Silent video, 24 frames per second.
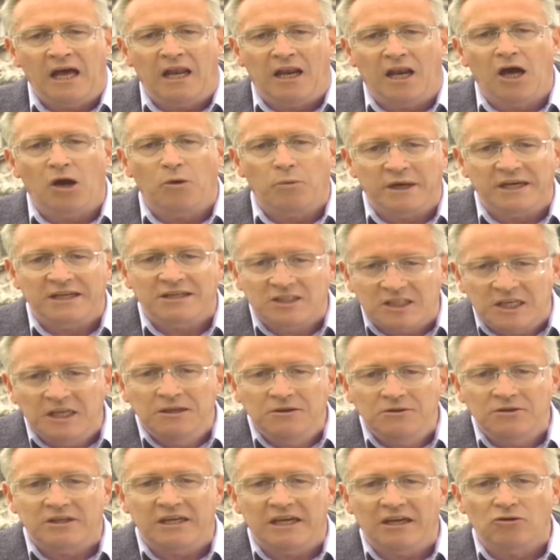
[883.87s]
allowing
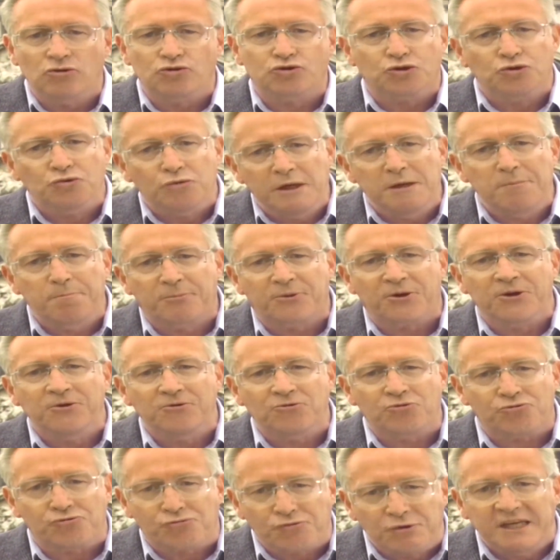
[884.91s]
Tyndale to
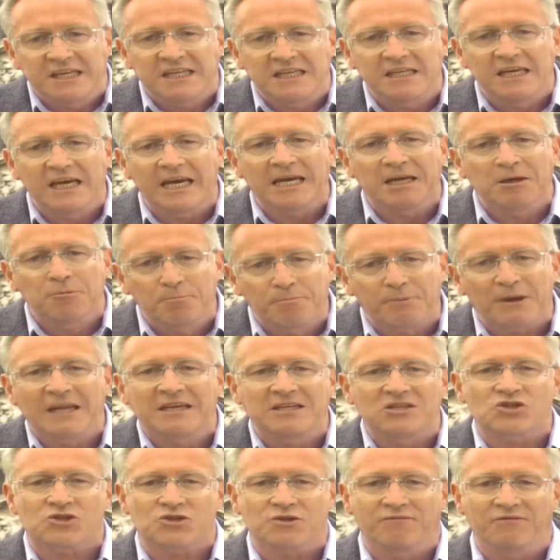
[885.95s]
reprint 3 in
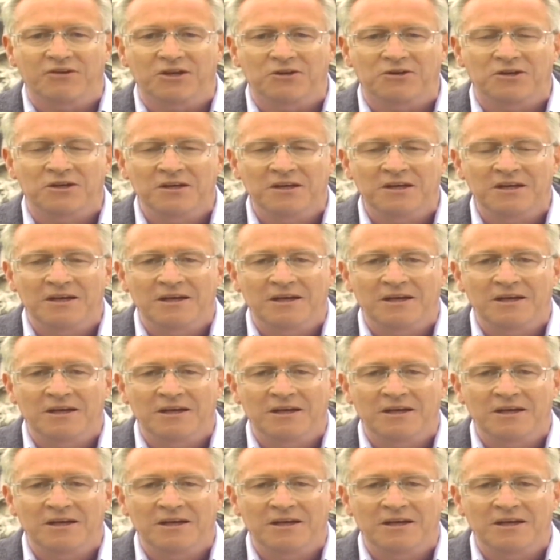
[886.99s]
place of it.